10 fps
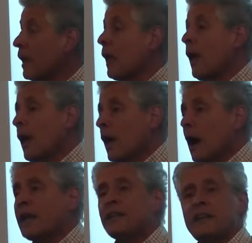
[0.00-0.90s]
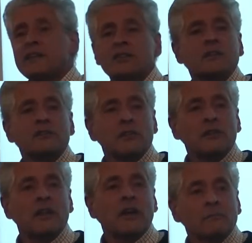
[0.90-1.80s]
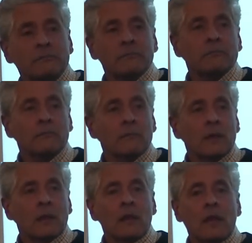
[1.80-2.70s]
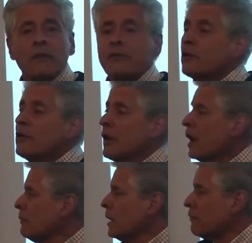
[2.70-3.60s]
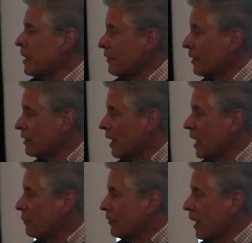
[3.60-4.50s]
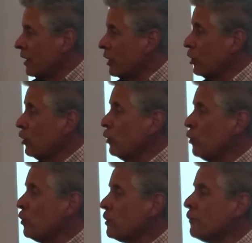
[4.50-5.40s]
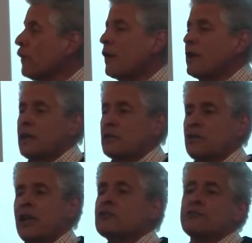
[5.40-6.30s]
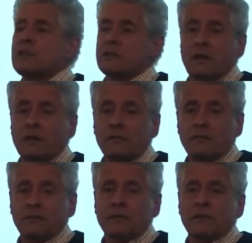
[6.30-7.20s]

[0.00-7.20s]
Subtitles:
I teach in Suriname, and Suriname in recent times had a huge foreign exchange reserve,